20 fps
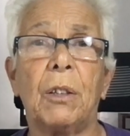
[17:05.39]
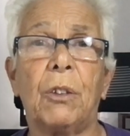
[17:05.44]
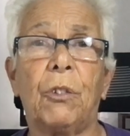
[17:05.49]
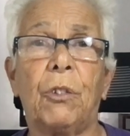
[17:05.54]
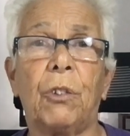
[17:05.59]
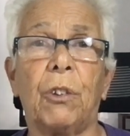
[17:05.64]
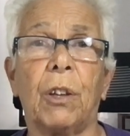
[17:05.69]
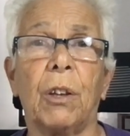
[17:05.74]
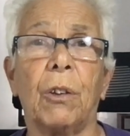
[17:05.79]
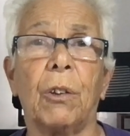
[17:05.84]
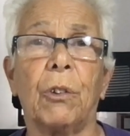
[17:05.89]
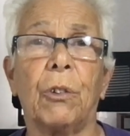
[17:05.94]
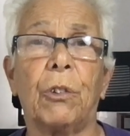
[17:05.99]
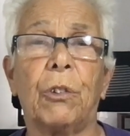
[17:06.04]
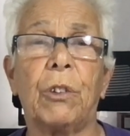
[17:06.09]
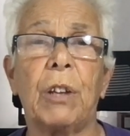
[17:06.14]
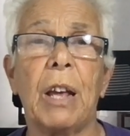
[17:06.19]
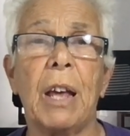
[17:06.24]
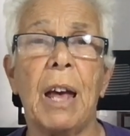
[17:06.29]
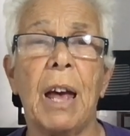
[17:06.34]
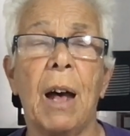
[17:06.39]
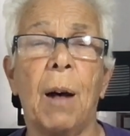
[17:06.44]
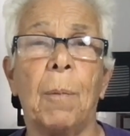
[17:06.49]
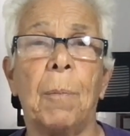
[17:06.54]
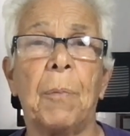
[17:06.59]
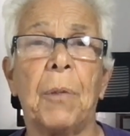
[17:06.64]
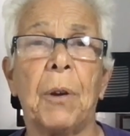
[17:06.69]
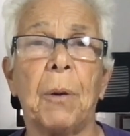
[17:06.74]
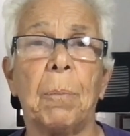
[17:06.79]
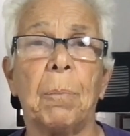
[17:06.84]
the skills to
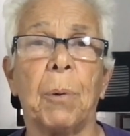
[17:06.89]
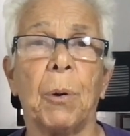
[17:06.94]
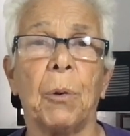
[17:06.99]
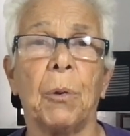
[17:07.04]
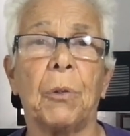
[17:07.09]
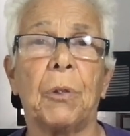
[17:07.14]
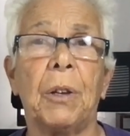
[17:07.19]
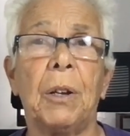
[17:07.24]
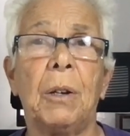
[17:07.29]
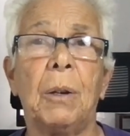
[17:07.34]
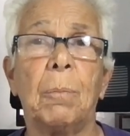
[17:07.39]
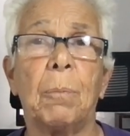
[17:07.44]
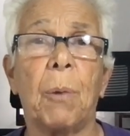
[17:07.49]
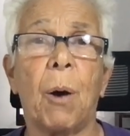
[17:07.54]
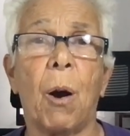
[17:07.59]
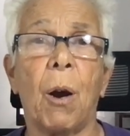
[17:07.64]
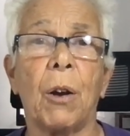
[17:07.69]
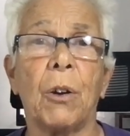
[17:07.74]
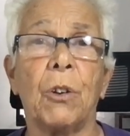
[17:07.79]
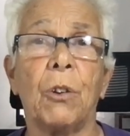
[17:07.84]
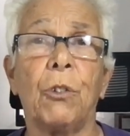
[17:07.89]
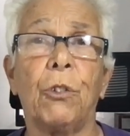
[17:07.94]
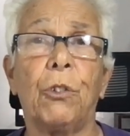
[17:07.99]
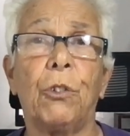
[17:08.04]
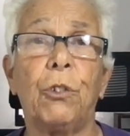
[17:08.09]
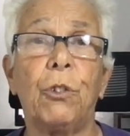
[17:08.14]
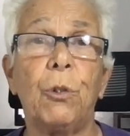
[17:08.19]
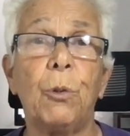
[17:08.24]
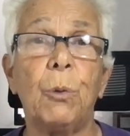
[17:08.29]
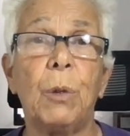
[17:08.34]
help their birthing partners
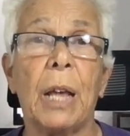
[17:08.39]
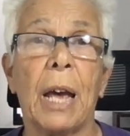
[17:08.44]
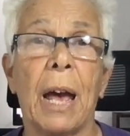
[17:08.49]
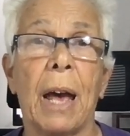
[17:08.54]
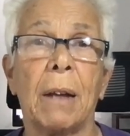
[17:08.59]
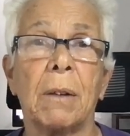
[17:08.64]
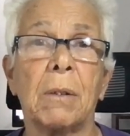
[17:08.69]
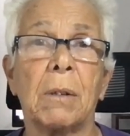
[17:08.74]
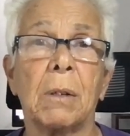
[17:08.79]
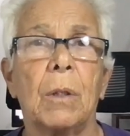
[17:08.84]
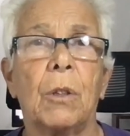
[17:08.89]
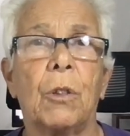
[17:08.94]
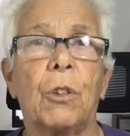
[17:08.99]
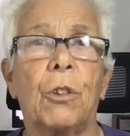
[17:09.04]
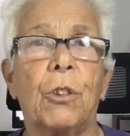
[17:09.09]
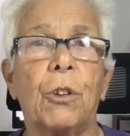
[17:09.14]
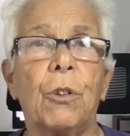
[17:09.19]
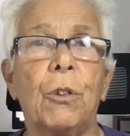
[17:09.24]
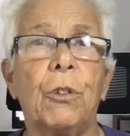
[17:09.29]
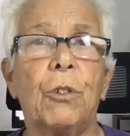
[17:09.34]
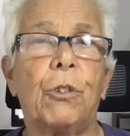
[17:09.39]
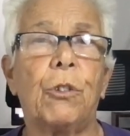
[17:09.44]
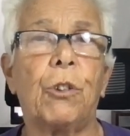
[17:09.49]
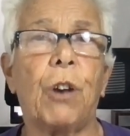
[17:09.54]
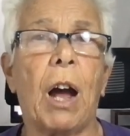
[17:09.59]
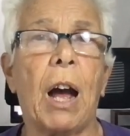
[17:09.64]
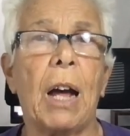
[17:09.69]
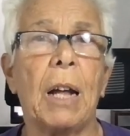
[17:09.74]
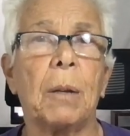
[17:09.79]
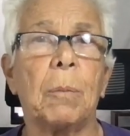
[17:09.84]
do that. The third
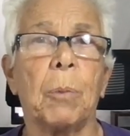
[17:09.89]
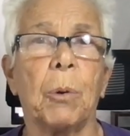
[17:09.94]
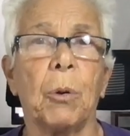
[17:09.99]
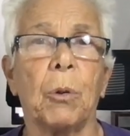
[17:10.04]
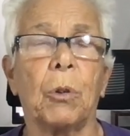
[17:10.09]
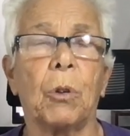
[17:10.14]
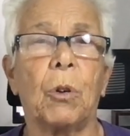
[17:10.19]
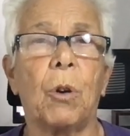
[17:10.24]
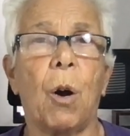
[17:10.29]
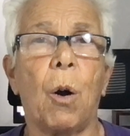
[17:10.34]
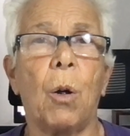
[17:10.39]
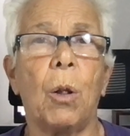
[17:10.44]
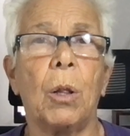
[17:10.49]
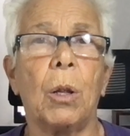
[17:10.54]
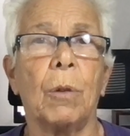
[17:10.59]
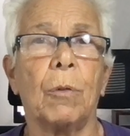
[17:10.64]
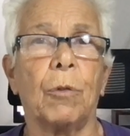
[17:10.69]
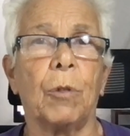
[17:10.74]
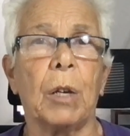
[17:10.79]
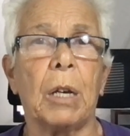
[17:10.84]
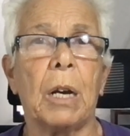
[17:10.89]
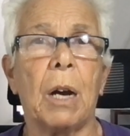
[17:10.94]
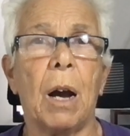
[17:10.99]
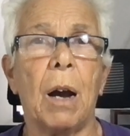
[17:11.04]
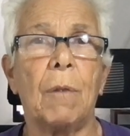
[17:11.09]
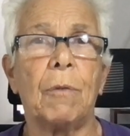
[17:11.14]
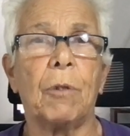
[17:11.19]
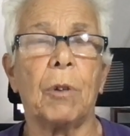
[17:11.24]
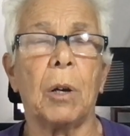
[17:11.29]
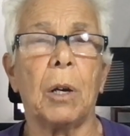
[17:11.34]
childbirth goal of
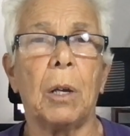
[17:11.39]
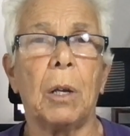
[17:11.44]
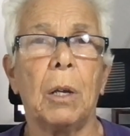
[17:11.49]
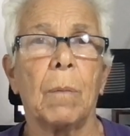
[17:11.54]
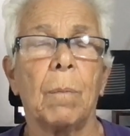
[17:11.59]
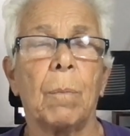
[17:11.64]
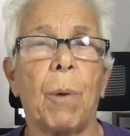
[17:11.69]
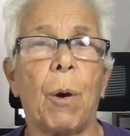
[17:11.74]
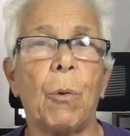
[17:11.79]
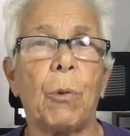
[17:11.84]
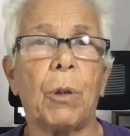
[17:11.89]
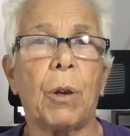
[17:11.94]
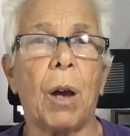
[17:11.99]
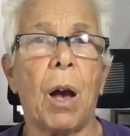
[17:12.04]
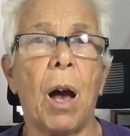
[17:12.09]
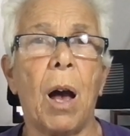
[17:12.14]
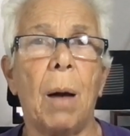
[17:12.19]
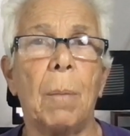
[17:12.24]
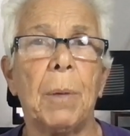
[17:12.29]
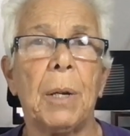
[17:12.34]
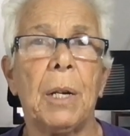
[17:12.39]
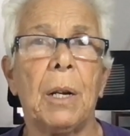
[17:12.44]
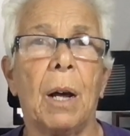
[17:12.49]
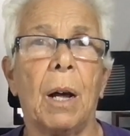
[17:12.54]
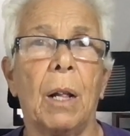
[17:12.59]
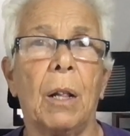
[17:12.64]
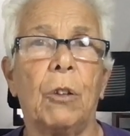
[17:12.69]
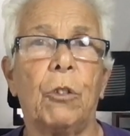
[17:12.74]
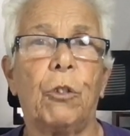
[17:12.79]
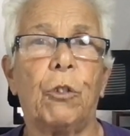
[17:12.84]
recovery, both Common
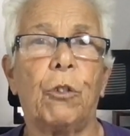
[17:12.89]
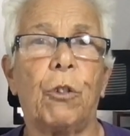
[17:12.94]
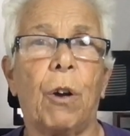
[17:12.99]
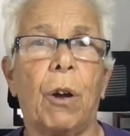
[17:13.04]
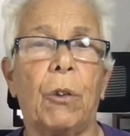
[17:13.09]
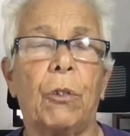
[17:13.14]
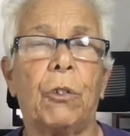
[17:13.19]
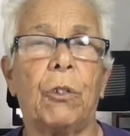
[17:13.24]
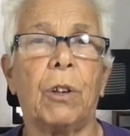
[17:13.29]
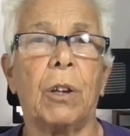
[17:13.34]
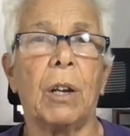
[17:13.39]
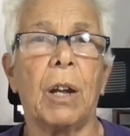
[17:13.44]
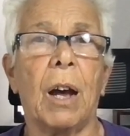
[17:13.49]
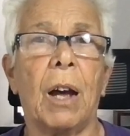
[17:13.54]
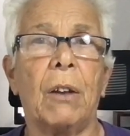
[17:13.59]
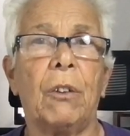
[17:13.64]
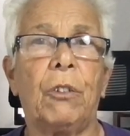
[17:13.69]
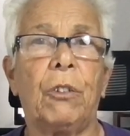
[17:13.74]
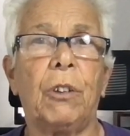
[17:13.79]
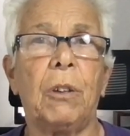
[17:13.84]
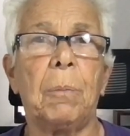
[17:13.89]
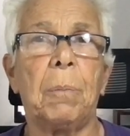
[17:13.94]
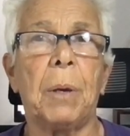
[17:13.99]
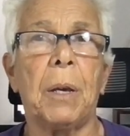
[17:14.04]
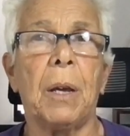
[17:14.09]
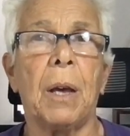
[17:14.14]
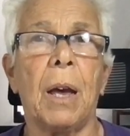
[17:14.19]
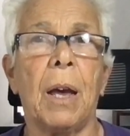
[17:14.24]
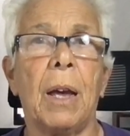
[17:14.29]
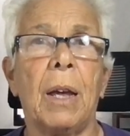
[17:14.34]
Knowledge Trust and
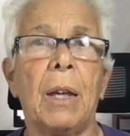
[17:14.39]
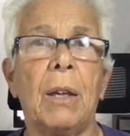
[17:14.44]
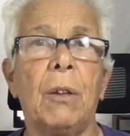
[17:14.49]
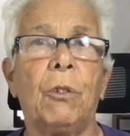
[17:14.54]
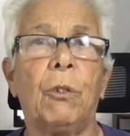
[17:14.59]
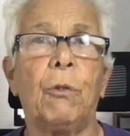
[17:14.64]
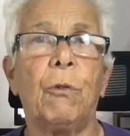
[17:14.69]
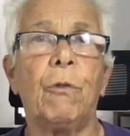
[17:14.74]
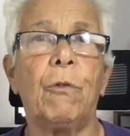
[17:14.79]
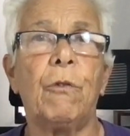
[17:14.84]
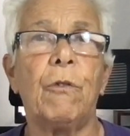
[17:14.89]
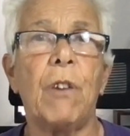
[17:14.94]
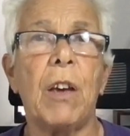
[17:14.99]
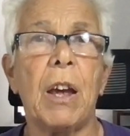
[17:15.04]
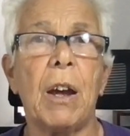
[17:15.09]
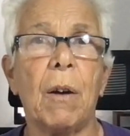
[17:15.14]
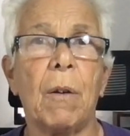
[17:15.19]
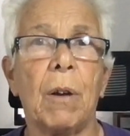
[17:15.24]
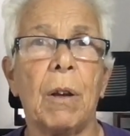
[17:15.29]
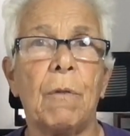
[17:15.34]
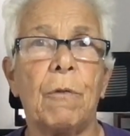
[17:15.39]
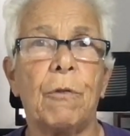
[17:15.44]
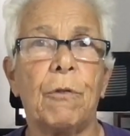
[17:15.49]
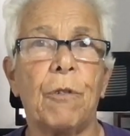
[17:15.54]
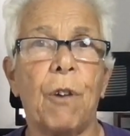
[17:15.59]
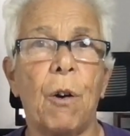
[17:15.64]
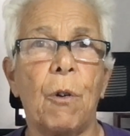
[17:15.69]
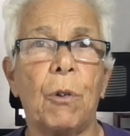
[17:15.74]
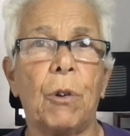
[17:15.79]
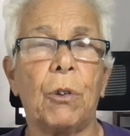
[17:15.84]
ICPA, is very
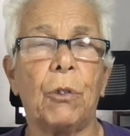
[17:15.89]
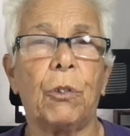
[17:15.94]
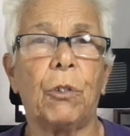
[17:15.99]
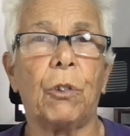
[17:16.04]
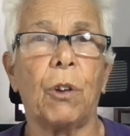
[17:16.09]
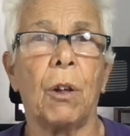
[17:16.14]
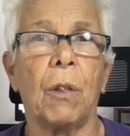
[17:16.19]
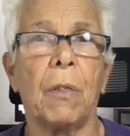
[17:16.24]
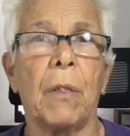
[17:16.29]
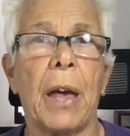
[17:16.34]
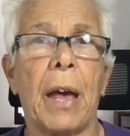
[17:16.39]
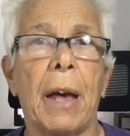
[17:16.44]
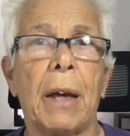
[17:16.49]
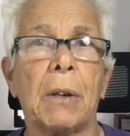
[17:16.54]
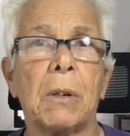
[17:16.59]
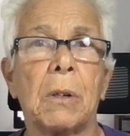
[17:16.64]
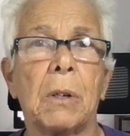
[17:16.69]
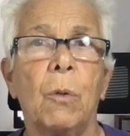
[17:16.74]
focused on that.